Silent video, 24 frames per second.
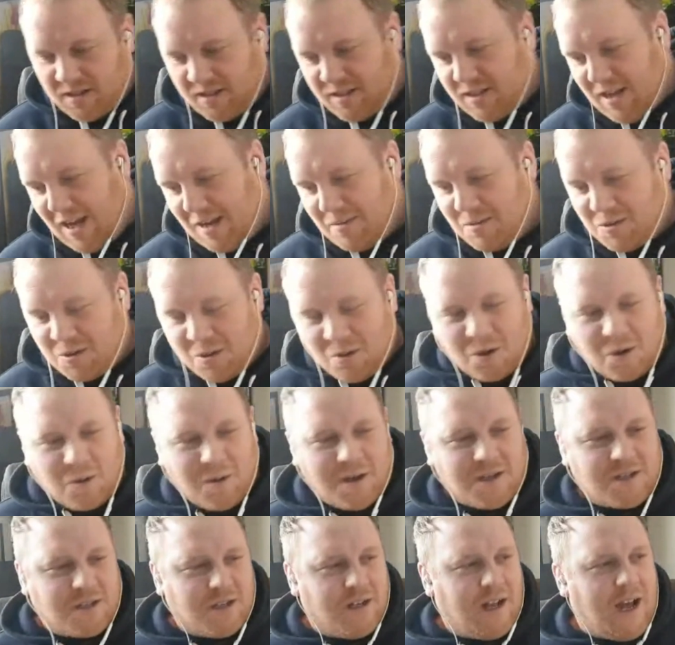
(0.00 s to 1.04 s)
same sort of
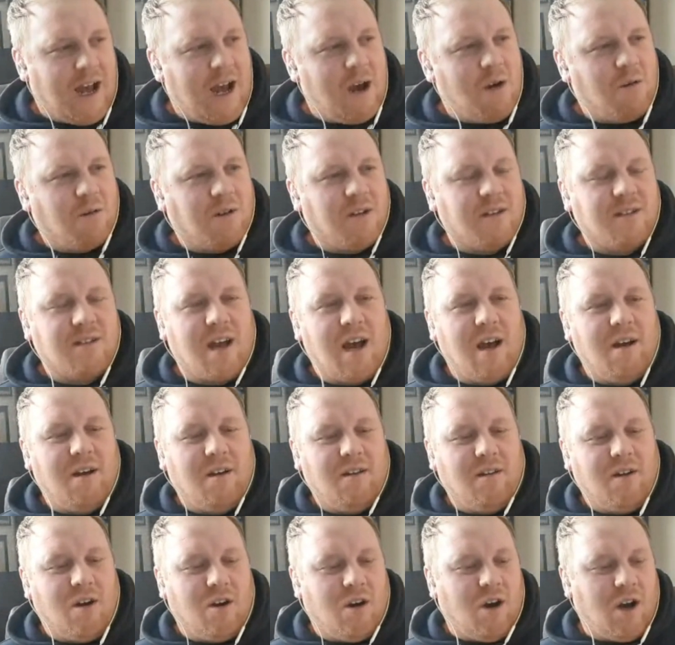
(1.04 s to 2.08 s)
question. How does that,
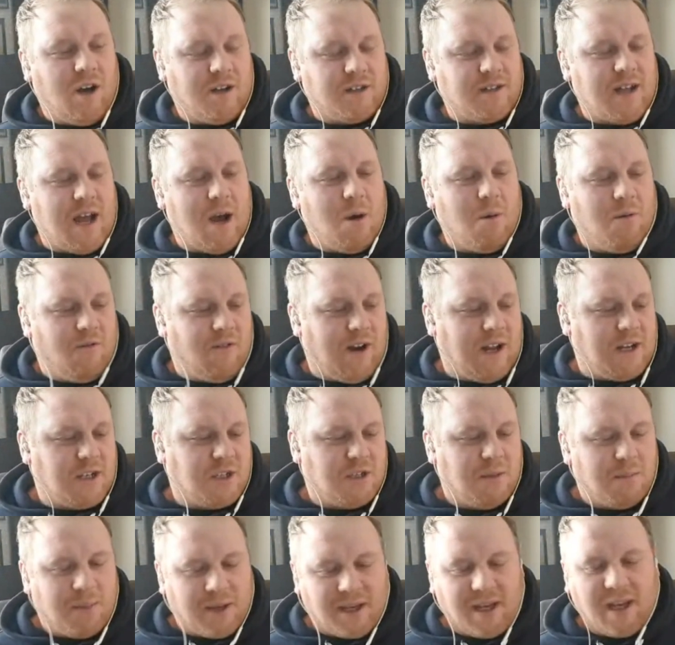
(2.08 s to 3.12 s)
asked how the
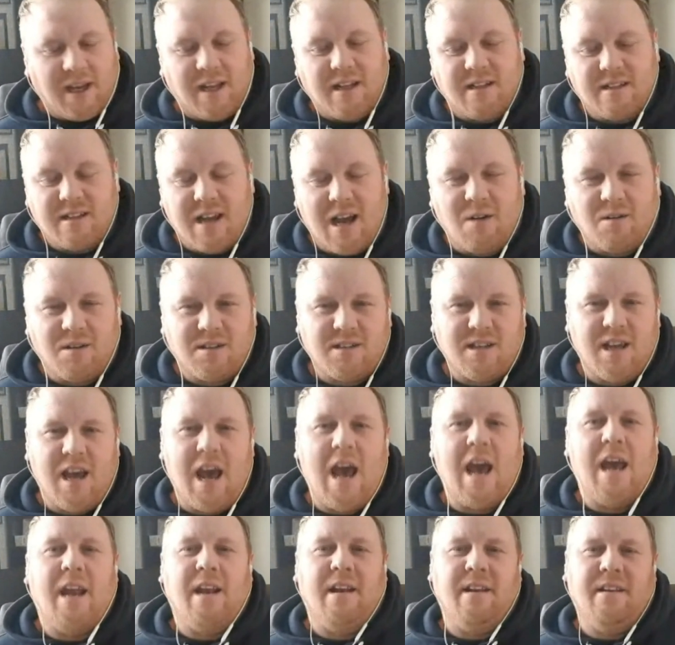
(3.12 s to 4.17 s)
relationship begins, how does it
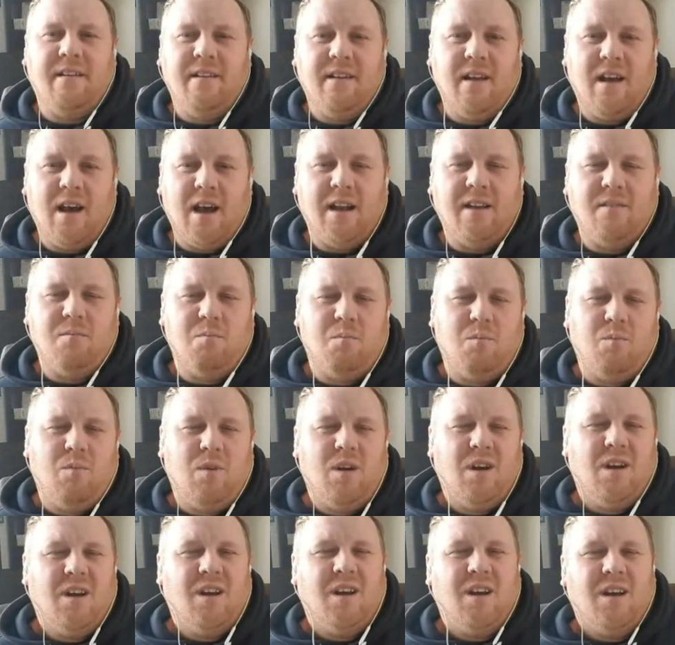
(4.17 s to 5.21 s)
end? And
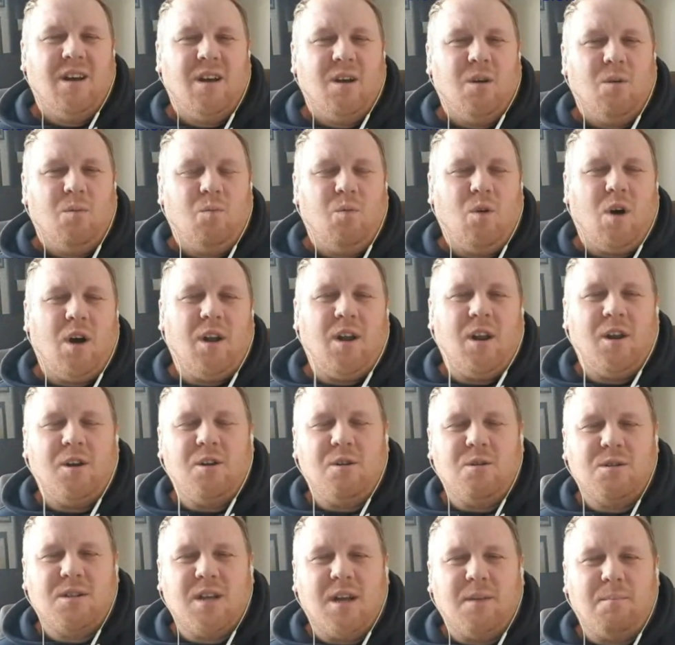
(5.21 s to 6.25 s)
I know
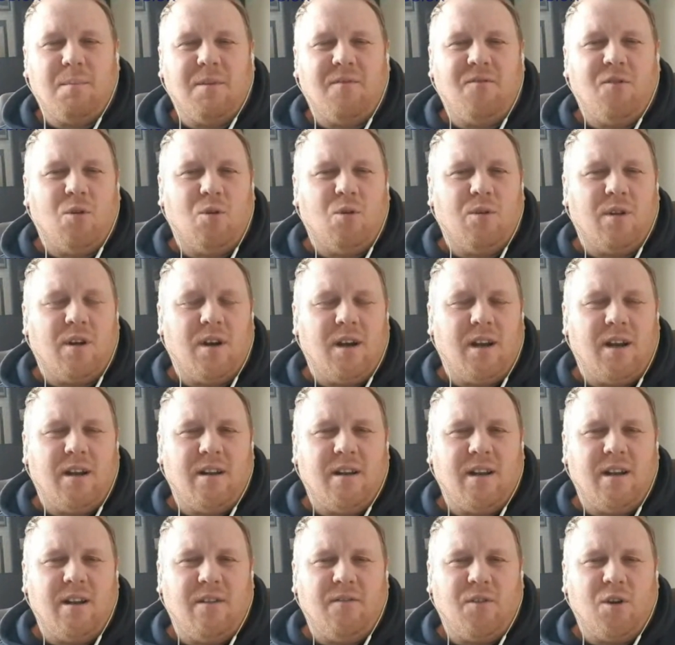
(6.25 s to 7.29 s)
you said before that in
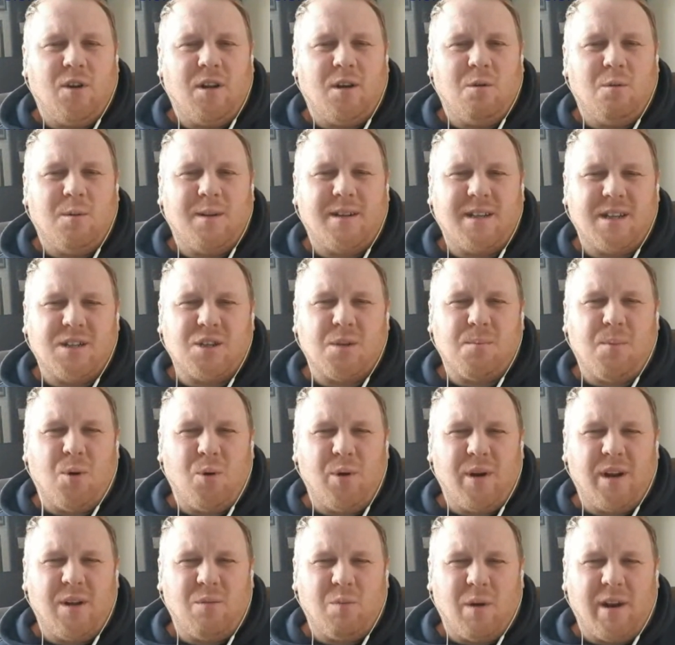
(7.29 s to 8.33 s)
an interview that you were
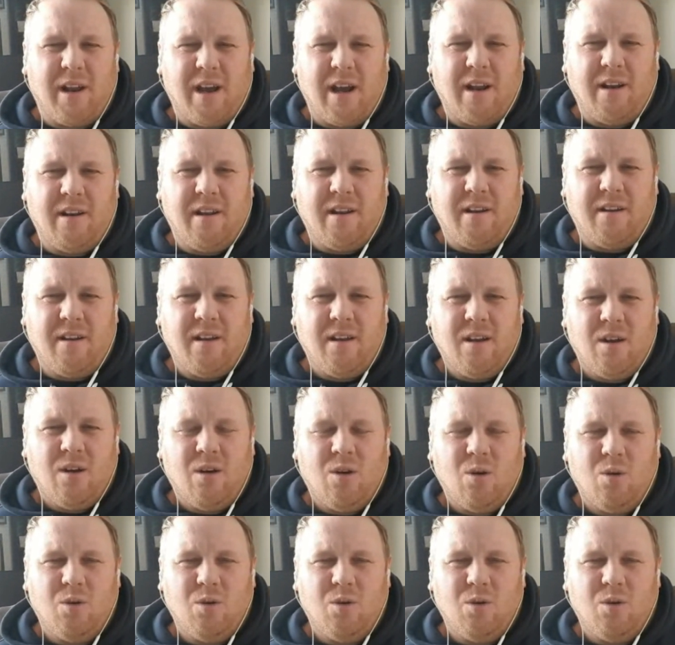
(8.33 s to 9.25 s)
disappointed when it ended, or